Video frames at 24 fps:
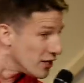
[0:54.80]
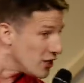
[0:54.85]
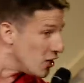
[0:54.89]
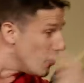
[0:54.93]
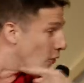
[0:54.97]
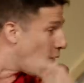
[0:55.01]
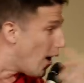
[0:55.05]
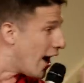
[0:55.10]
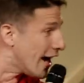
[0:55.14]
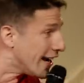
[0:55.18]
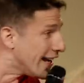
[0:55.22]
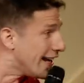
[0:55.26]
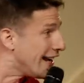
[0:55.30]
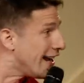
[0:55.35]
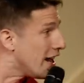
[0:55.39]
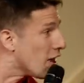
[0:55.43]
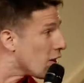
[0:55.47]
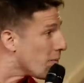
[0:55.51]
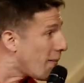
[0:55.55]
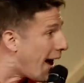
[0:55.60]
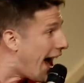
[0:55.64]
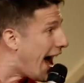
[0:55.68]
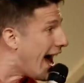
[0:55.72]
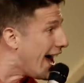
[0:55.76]
You want to
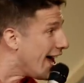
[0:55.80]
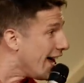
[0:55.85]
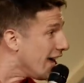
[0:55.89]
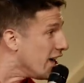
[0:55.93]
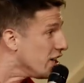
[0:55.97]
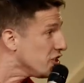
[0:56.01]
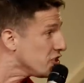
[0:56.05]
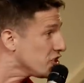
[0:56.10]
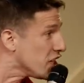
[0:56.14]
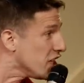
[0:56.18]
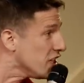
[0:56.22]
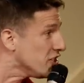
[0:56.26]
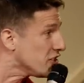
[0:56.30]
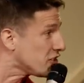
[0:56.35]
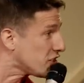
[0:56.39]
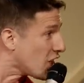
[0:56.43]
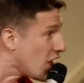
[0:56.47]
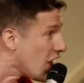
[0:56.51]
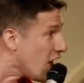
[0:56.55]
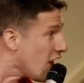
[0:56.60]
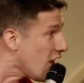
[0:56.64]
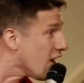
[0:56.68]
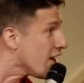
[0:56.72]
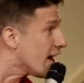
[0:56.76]
hear my engine,
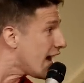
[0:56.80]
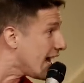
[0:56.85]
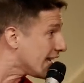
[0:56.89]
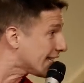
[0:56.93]
sir?